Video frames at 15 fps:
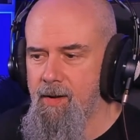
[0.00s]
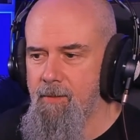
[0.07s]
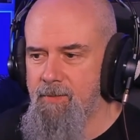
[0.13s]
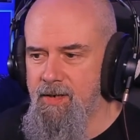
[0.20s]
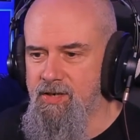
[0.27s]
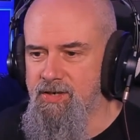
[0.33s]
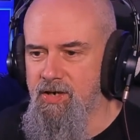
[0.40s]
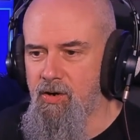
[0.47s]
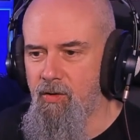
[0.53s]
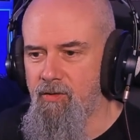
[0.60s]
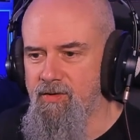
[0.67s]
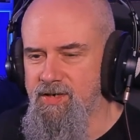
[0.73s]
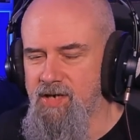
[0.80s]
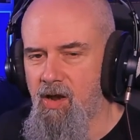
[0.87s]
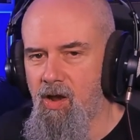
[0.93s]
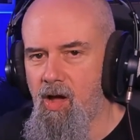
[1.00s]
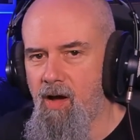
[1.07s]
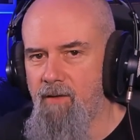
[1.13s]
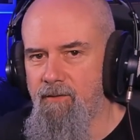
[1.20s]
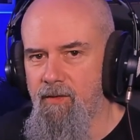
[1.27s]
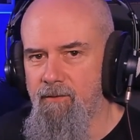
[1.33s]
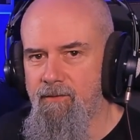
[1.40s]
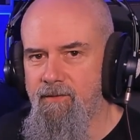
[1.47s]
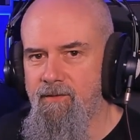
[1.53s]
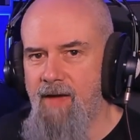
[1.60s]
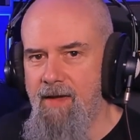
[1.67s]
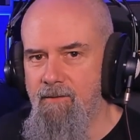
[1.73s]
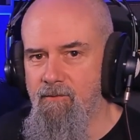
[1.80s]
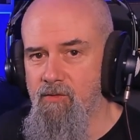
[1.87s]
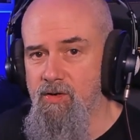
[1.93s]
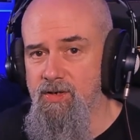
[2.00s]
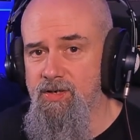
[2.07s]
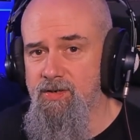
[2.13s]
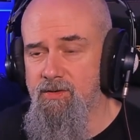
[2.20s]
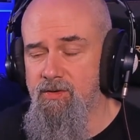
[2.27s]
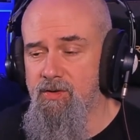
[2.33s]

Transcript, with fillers: Because I know there's a lot of her favourites